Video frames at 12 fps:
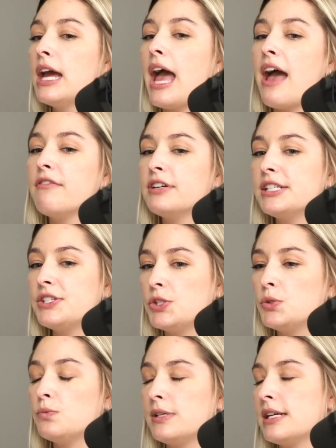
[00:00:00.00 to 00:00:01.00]
every
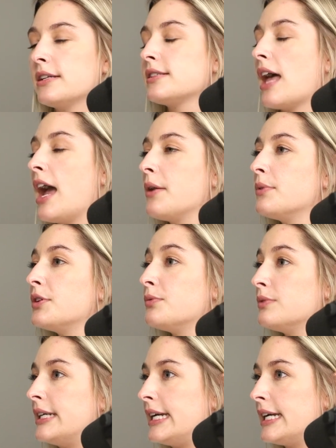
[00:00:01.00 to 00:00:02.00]
2 weeks I
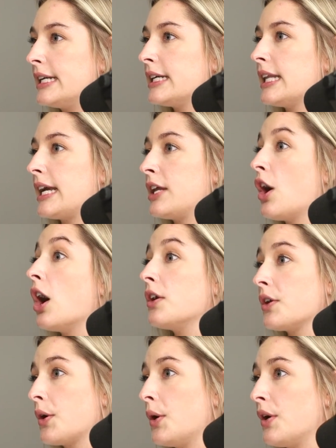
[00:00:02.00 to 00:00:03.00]
would read, like, an
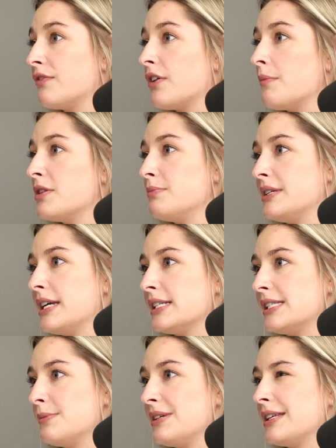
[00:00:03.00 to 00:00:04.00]
article from the
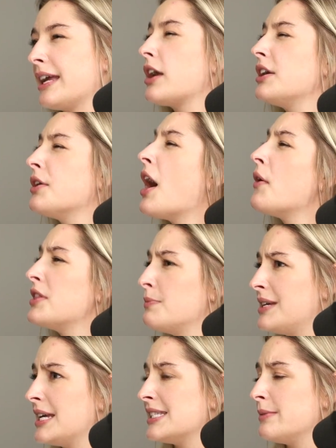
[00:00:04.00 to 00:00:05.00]
BACB. Like, you know how on the
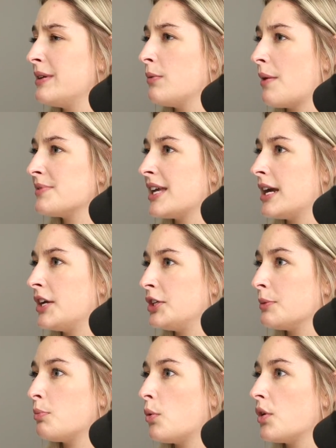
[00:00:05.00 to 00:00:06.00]
BACB website on
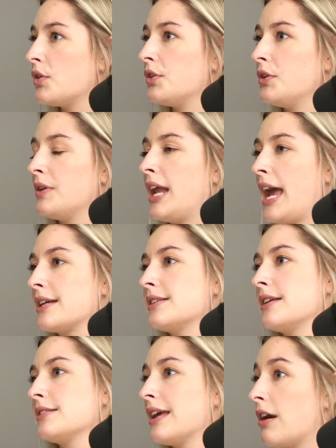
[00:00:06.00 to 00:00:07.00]
your portal you can
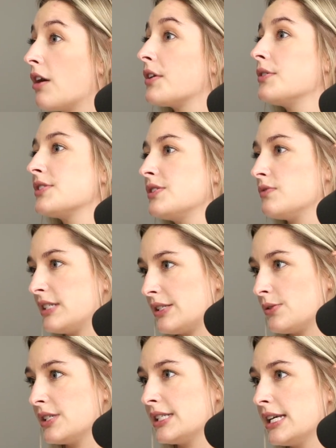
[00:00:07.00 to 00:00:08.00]
access, like, articles and
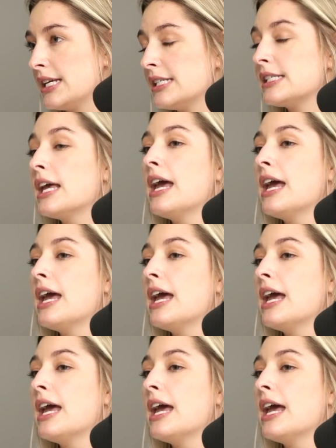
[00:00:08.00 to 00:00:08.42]
resources?